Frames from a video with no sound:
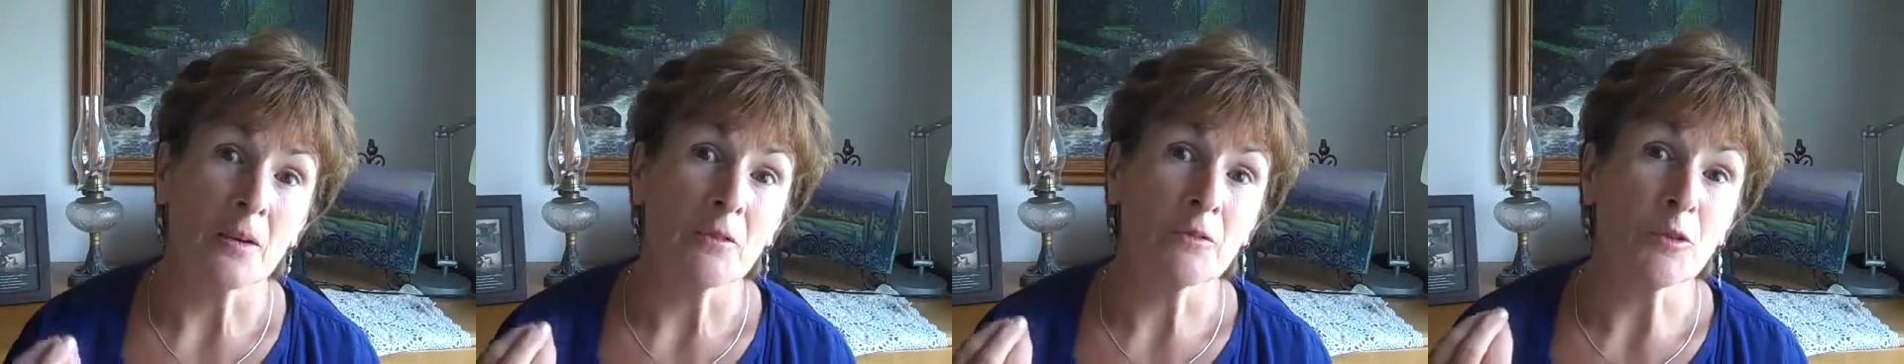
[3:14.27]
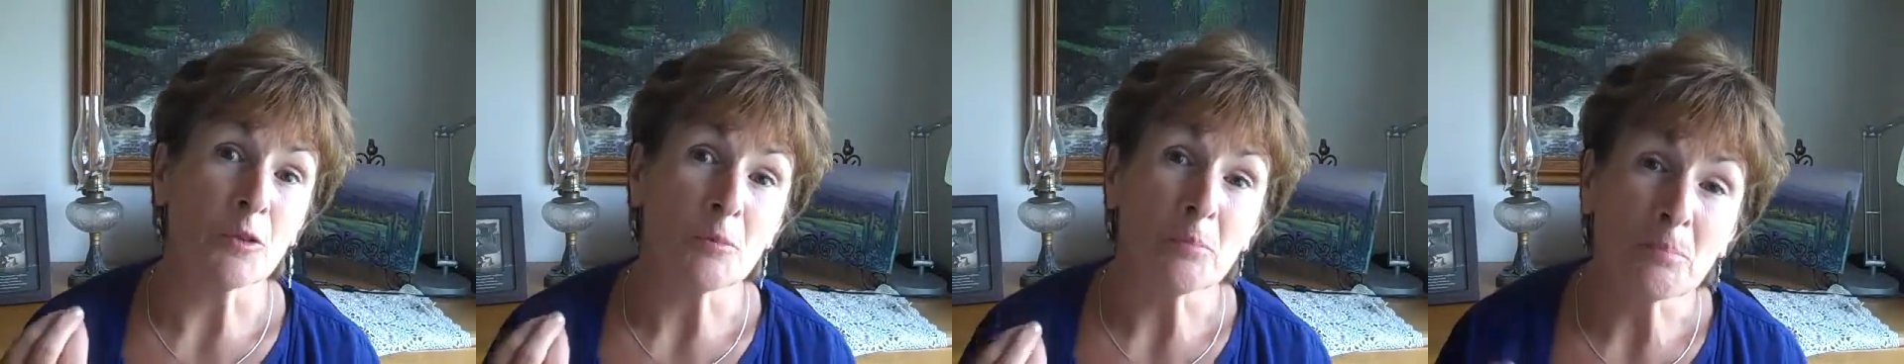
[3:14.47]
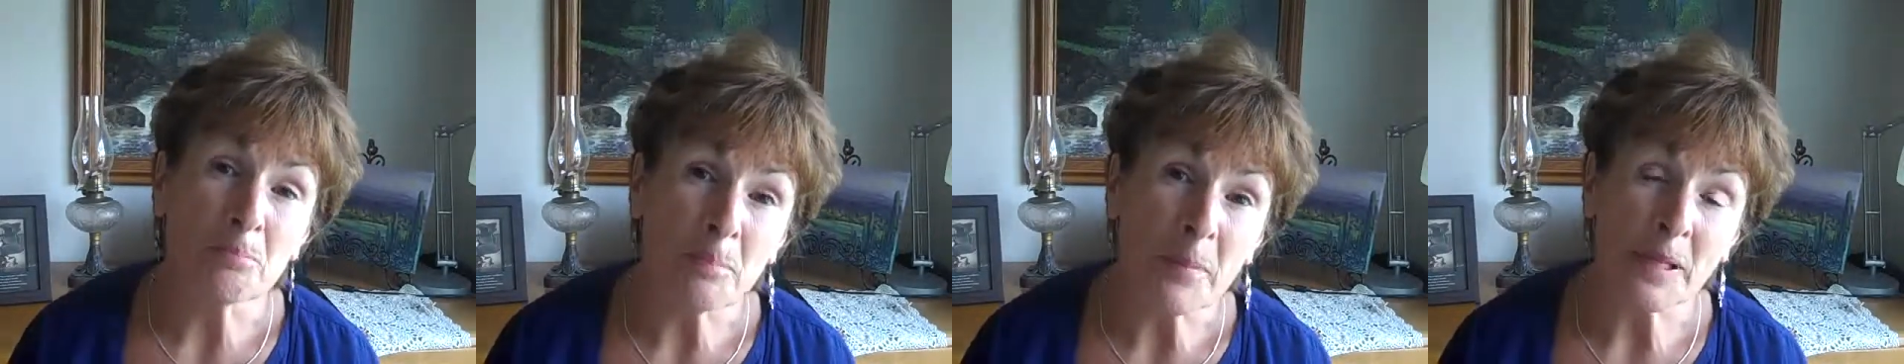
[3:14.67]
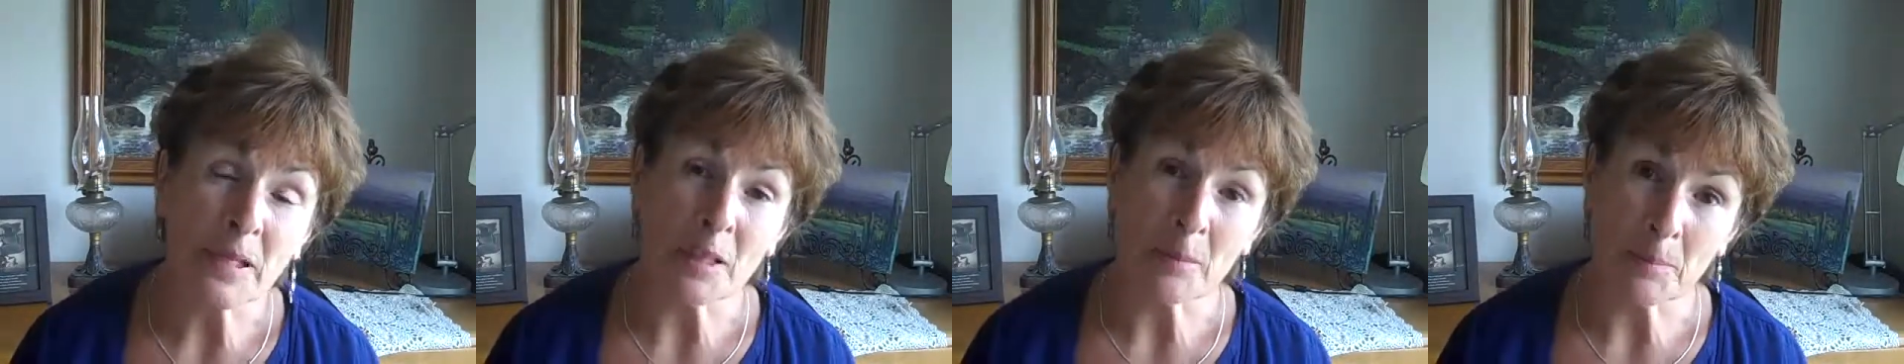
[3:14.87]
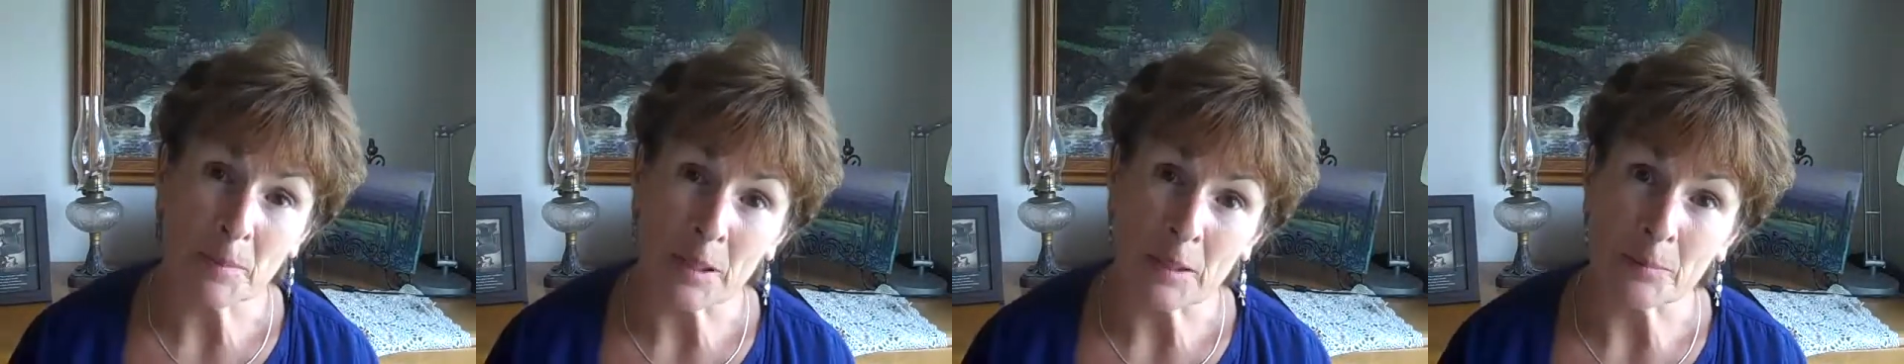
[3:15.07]
for
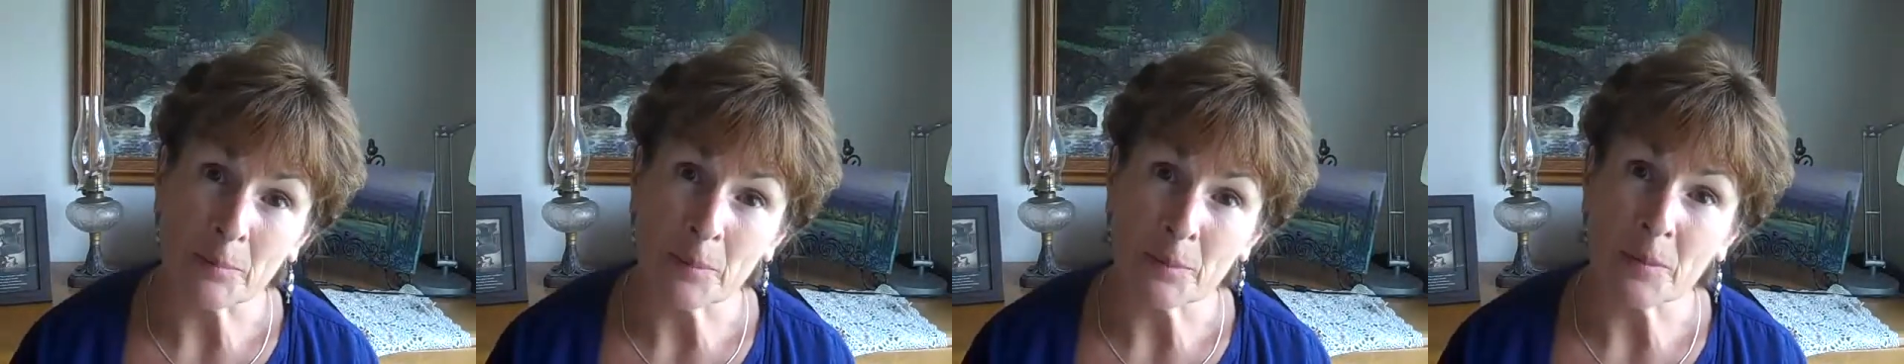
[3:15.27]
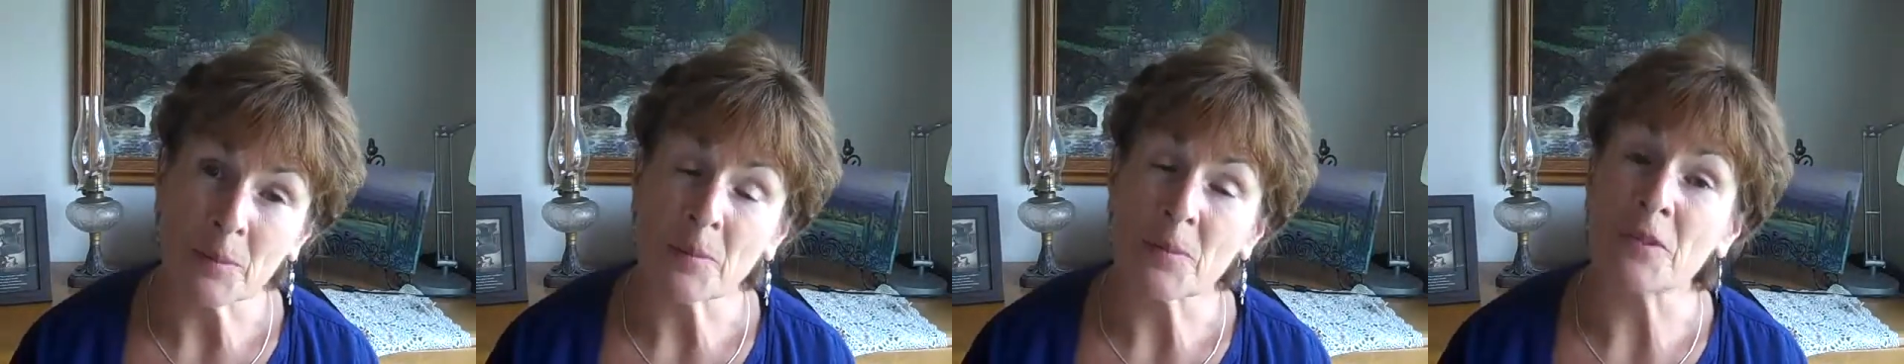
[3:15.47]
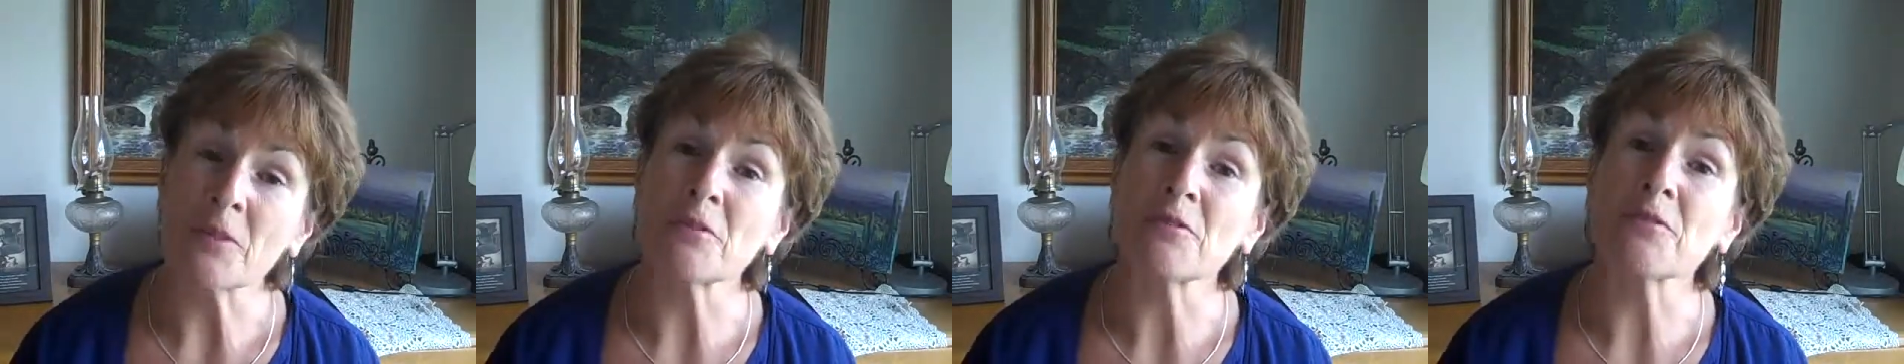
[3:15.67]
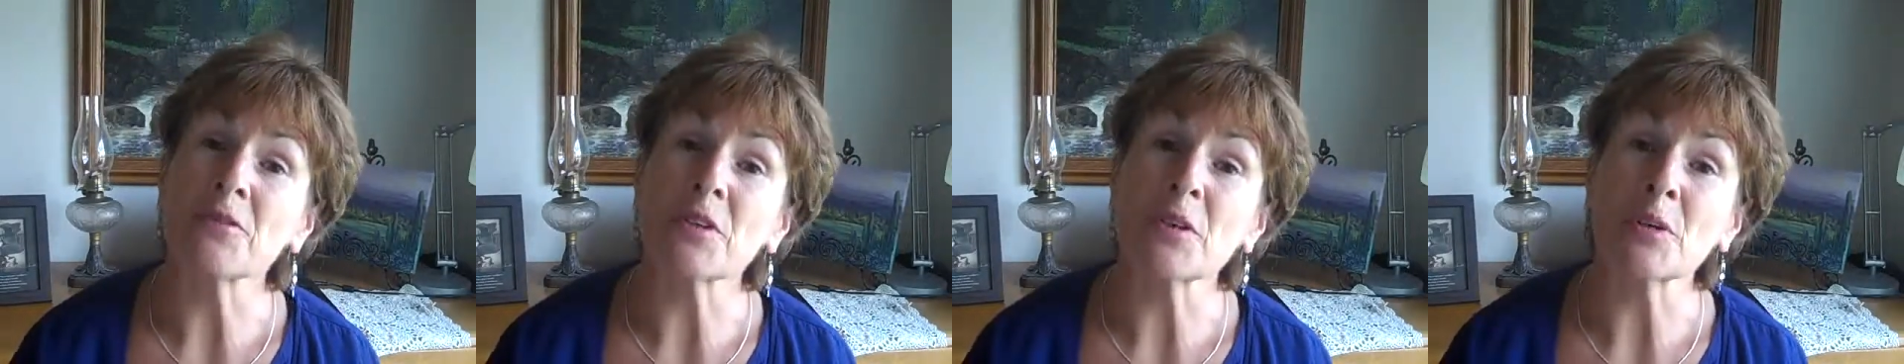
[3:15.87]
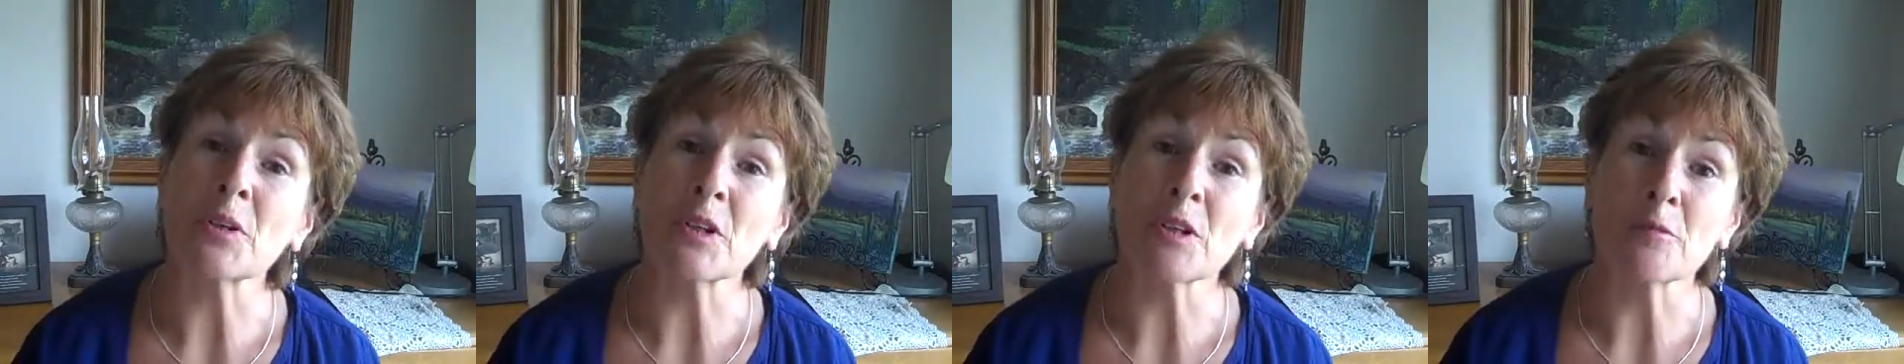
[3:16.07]
many people, the
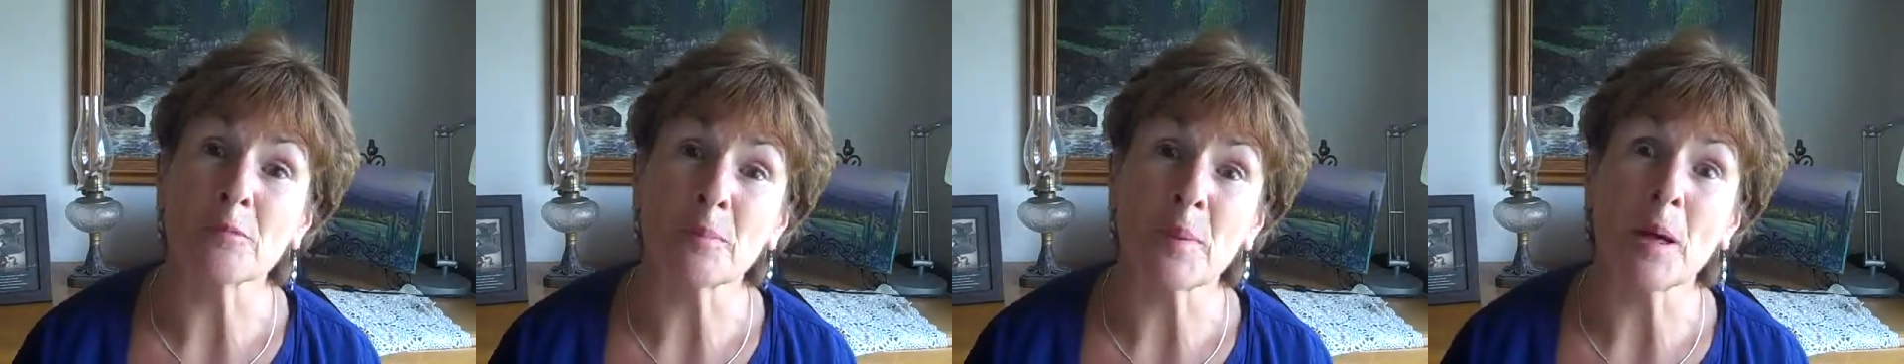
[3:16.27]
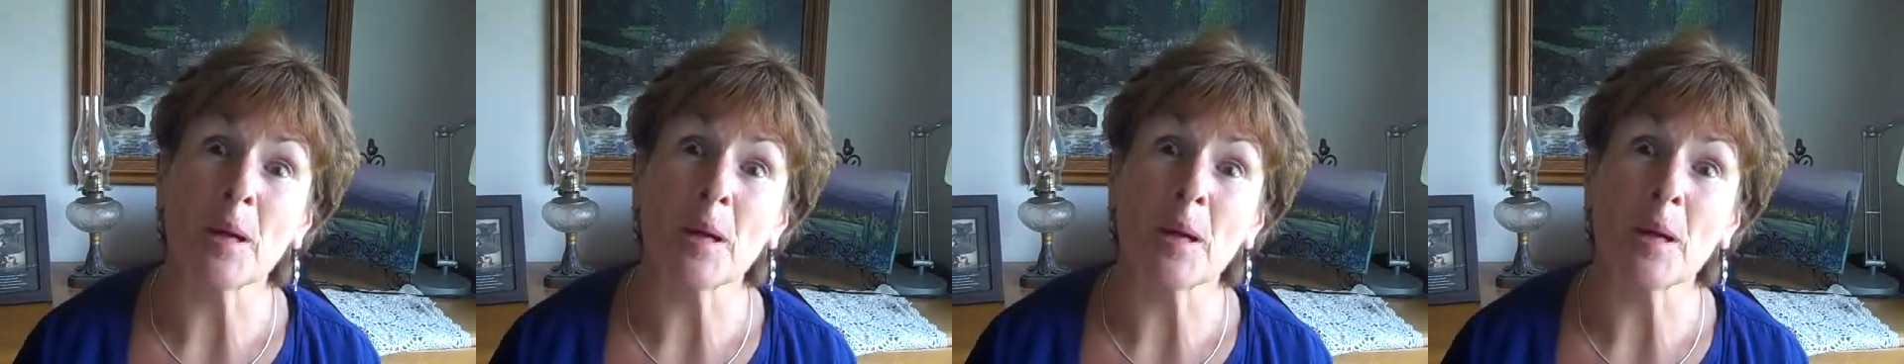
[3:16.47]
fear of